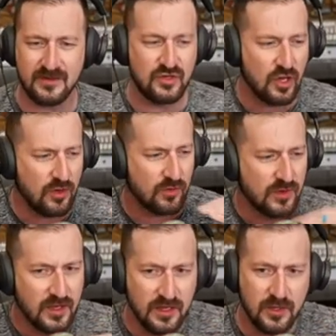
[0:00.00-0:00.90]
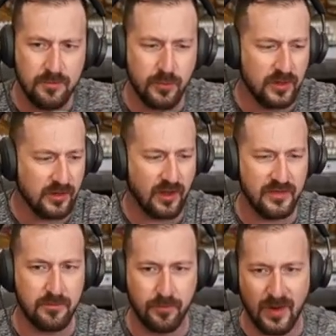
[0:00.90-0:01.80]
Like, no, you put it
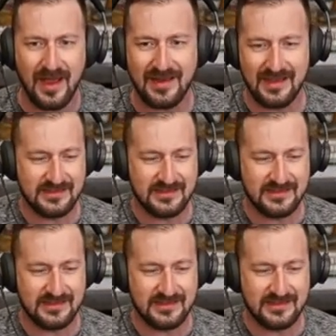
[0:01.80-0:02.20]
on the bread.